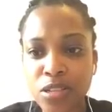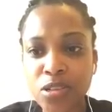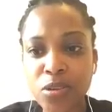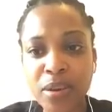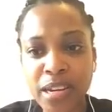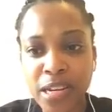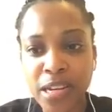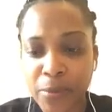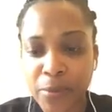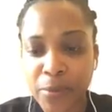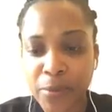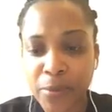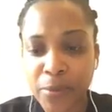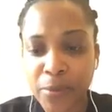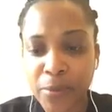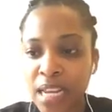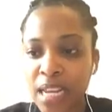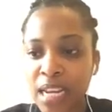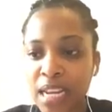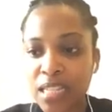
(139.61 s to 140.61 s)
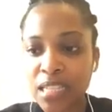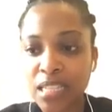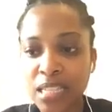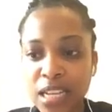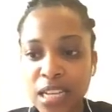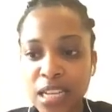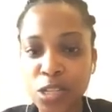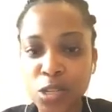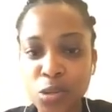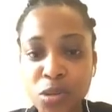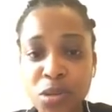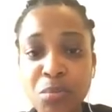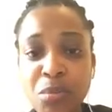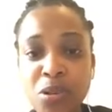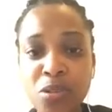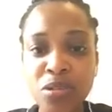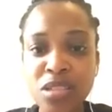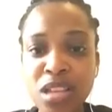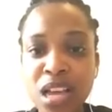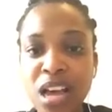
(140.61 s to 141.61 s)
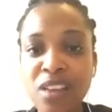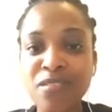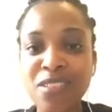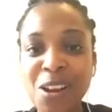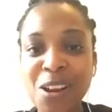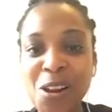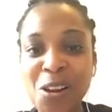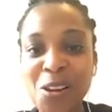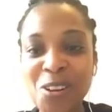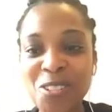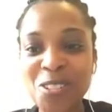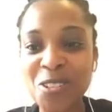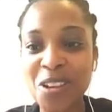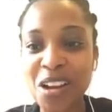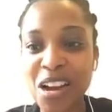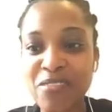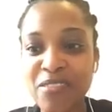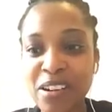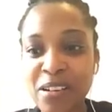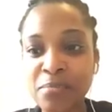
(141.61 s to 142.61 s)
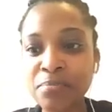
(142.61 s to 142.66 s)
So anyway, let's get to it because I have a lot to cover.